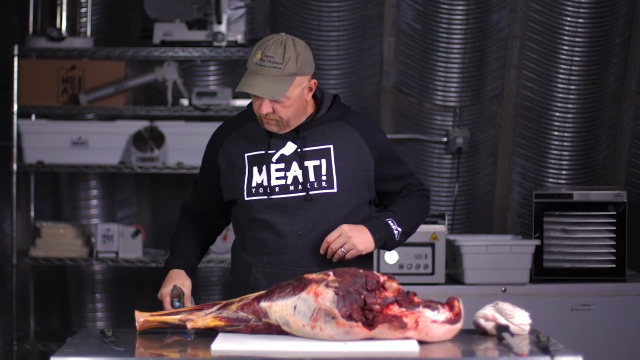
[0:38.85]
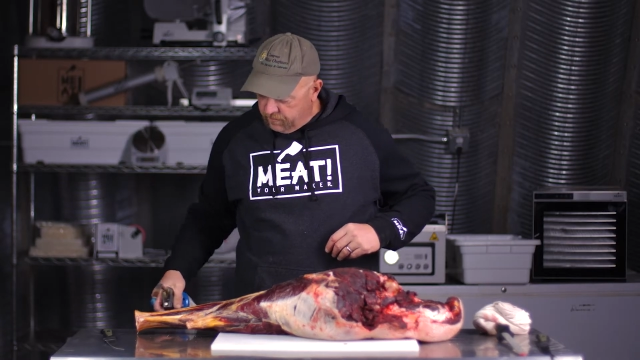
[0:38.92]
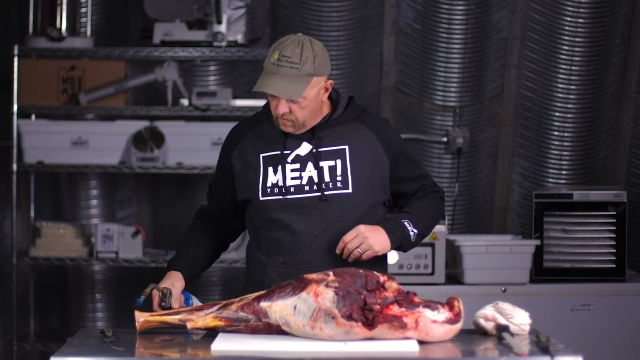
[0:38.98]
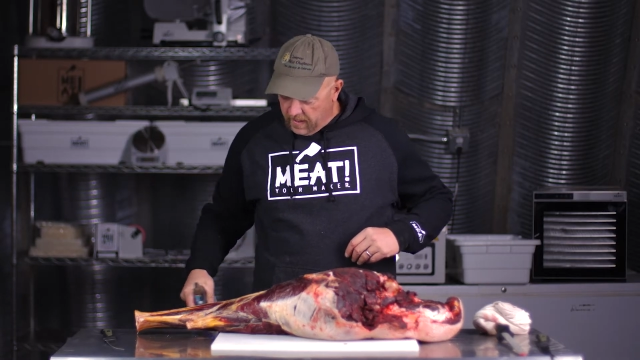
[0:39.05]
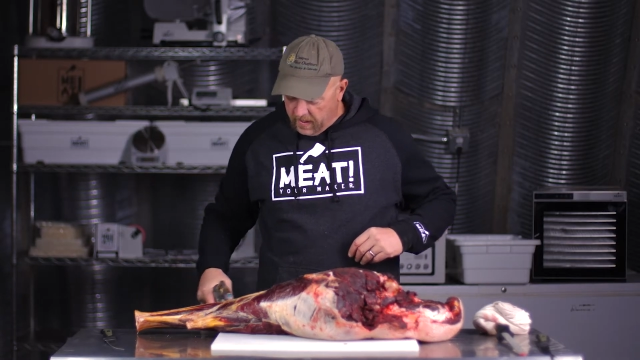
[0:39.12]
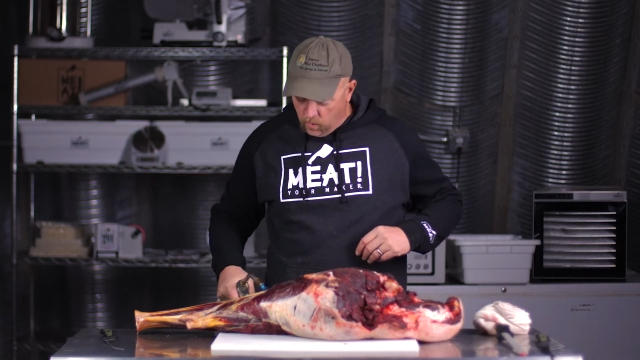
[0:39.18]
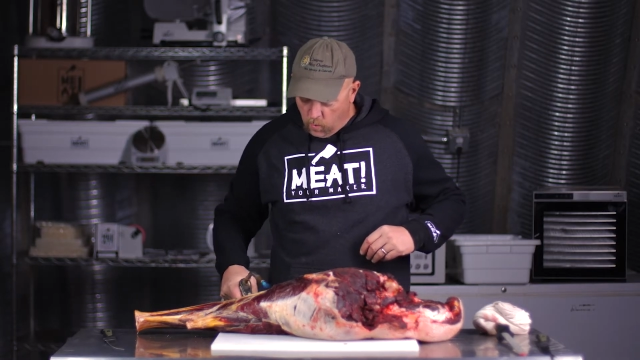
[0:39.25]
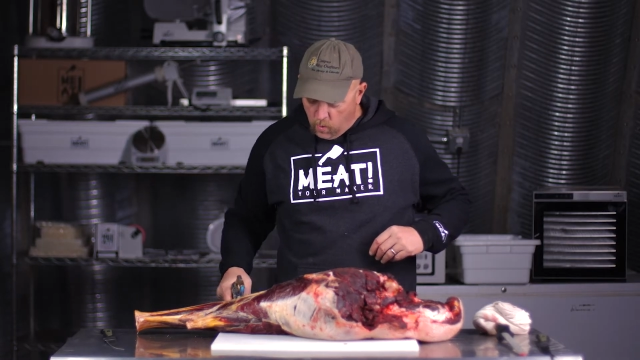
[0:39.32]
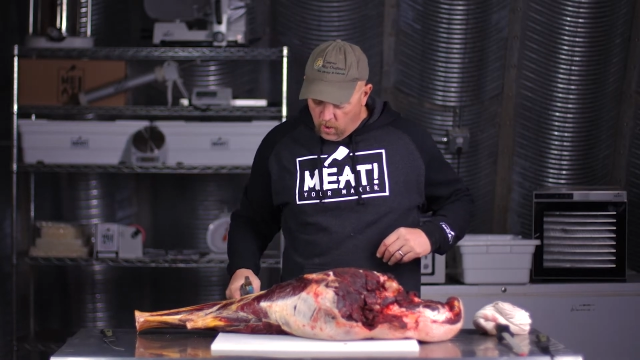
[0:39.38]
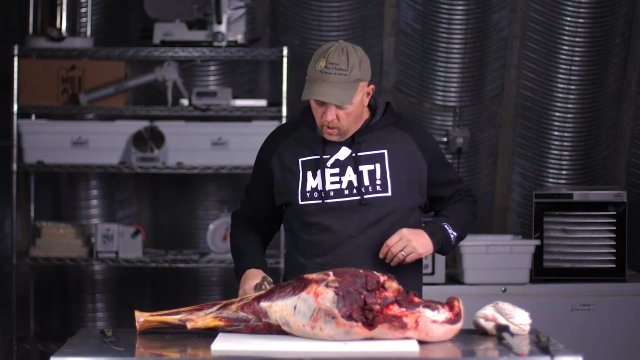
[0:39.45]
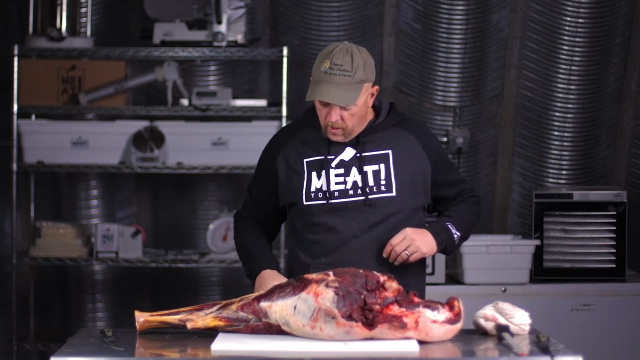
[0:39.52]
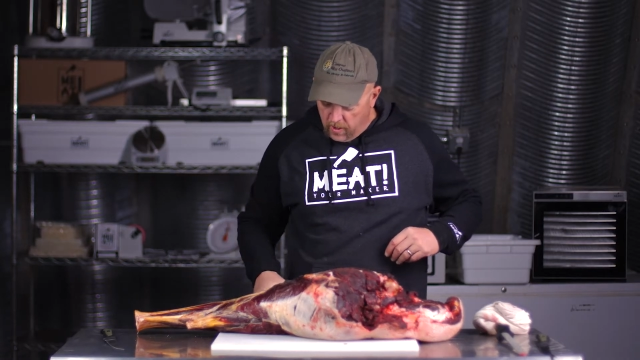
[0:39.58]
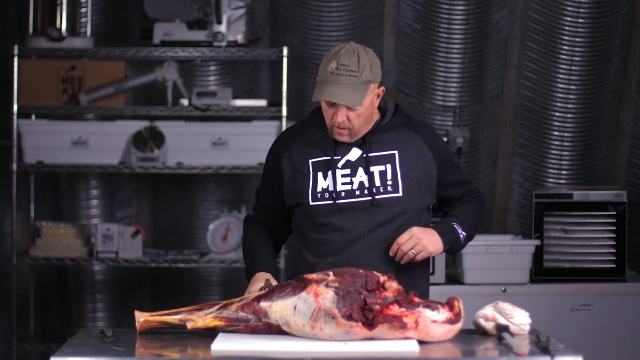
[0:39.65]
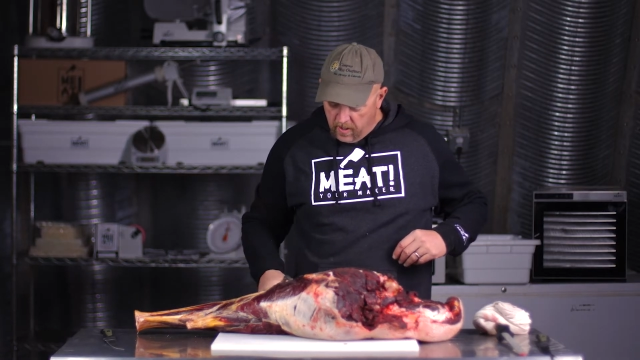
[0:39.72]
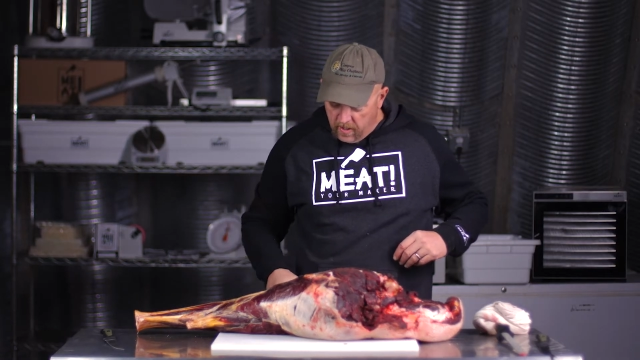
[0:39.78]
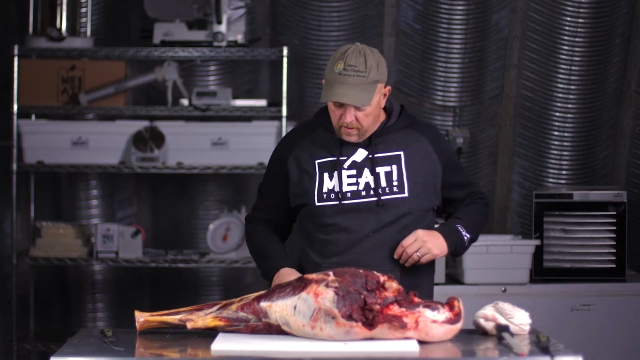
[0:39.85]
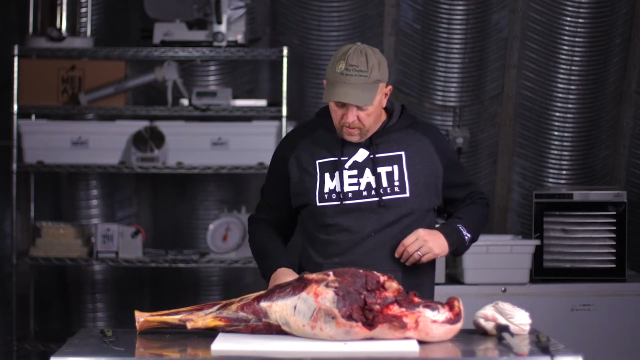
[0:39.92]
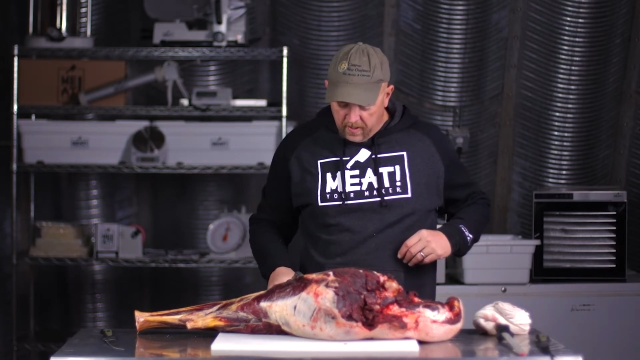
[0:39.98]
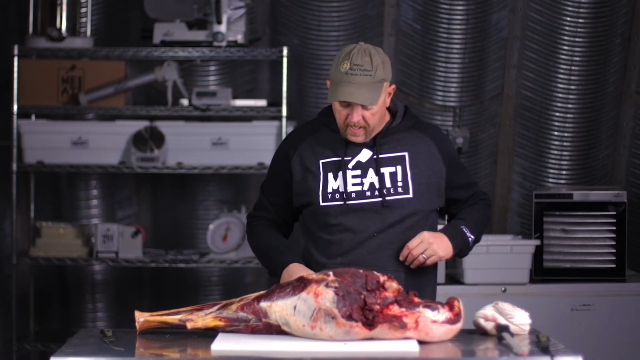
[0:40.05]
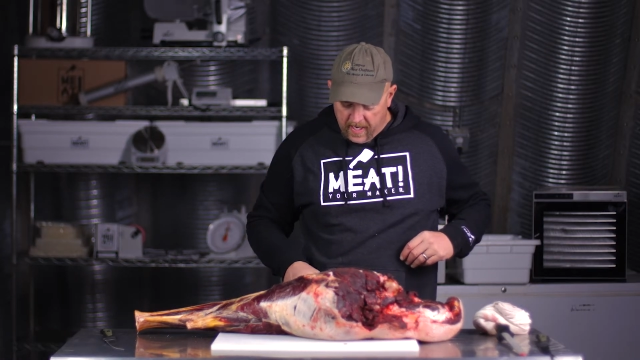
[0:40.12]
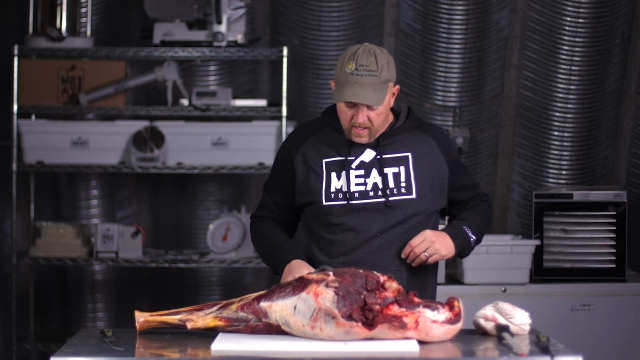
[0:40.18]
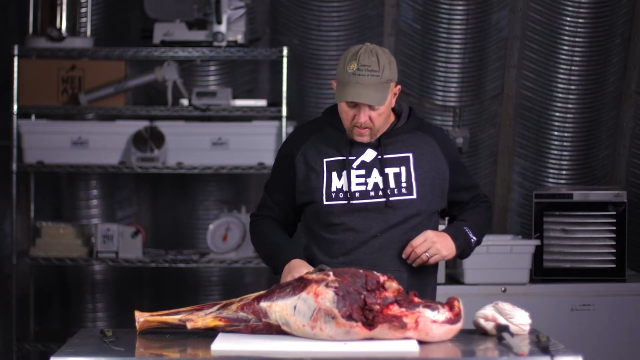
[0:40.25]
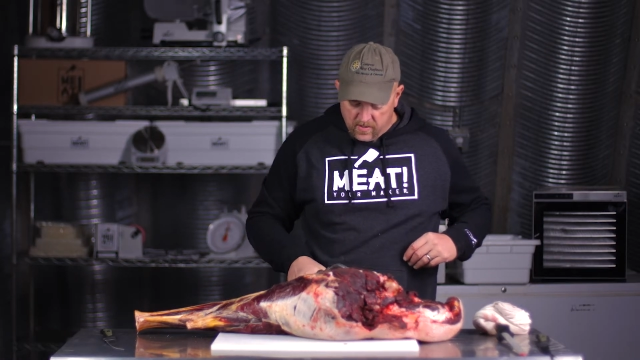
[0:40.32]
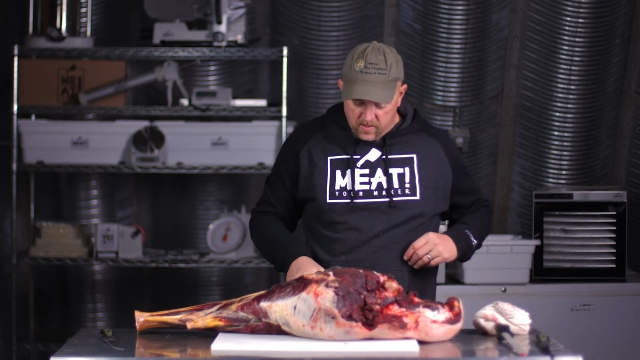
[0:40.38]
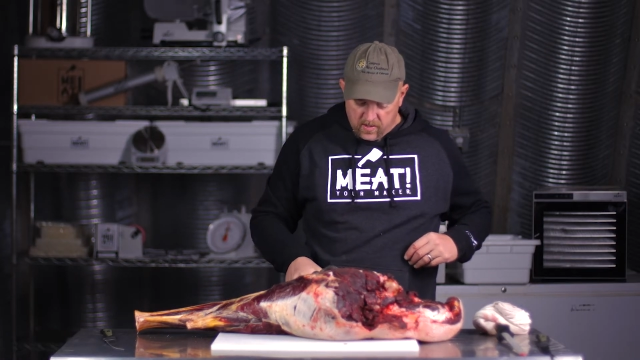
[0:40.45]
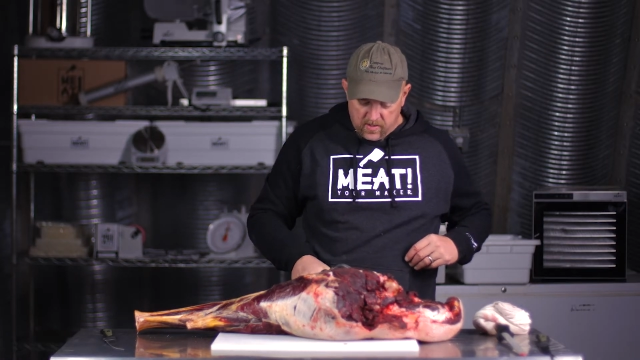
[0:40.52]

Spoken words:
like wood or anything else,